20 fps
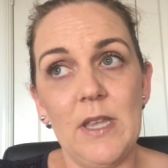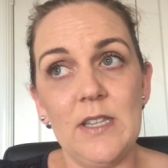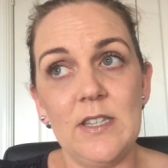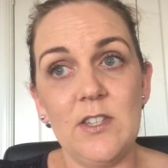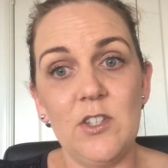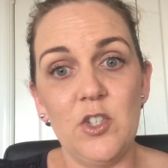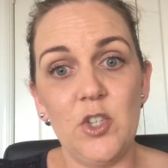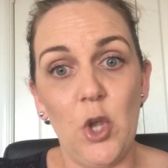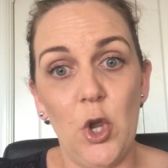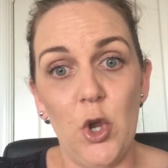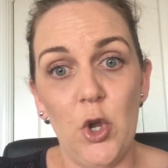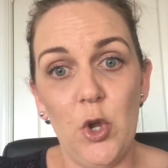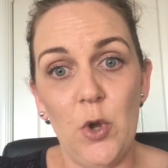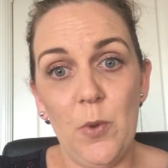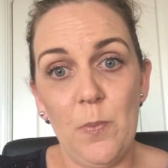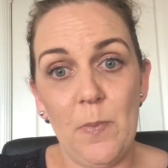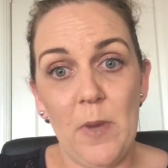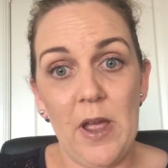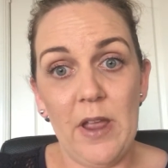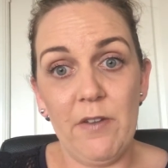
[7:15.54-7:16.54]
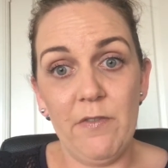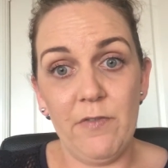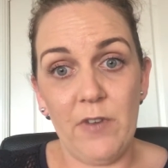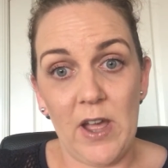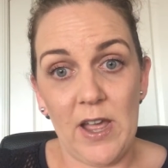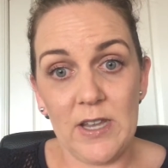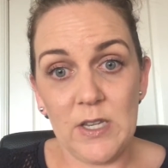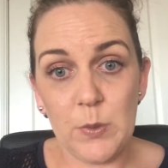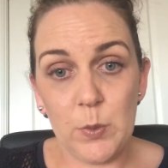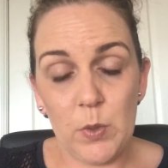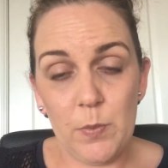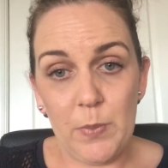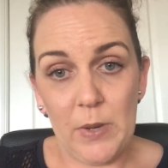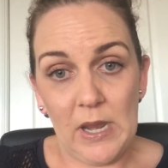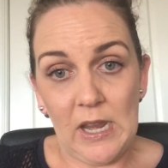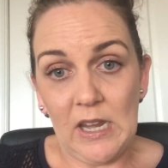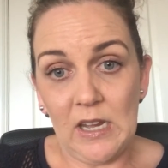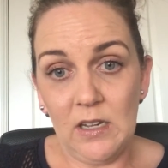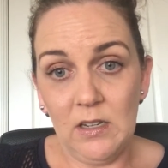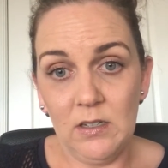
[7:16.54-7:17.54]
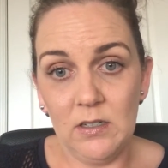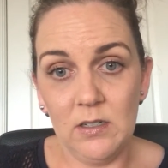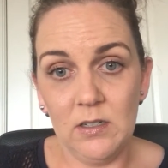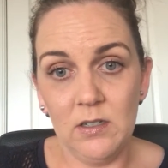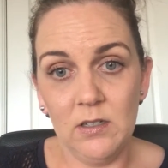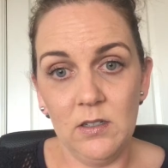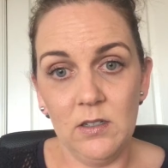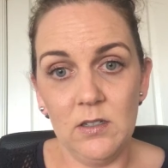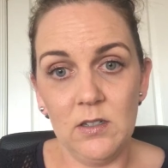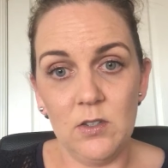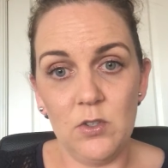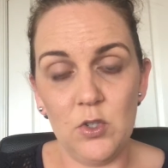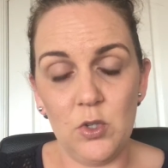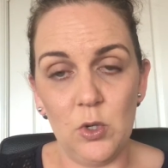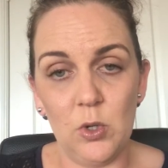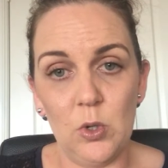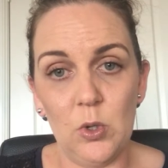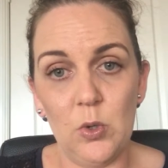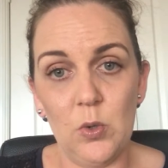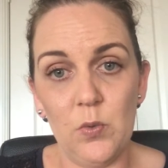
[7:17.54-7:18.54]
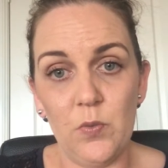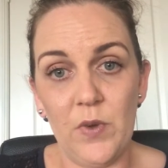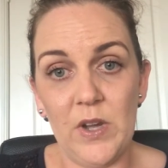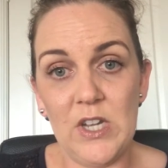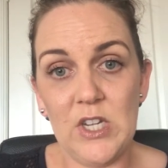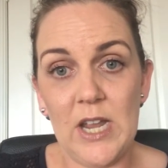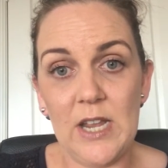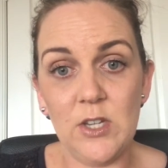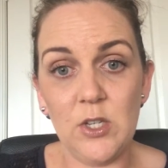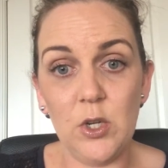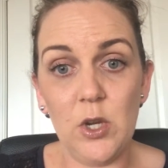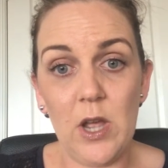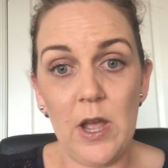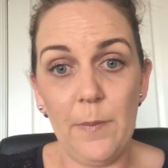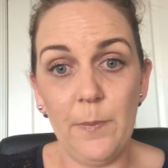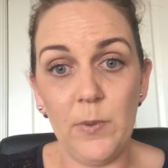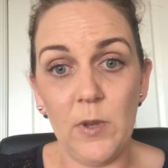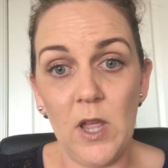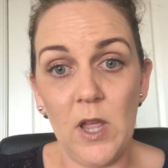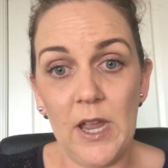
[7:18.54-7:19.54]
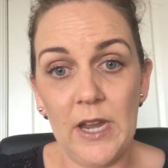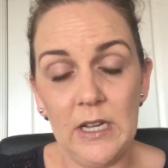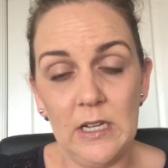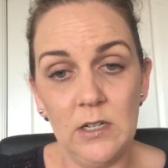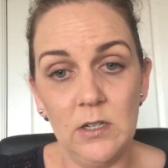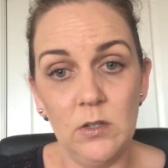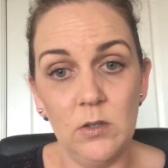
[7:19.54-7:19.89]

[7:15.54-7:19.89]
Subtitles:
So my advice would be to reach out to your upline,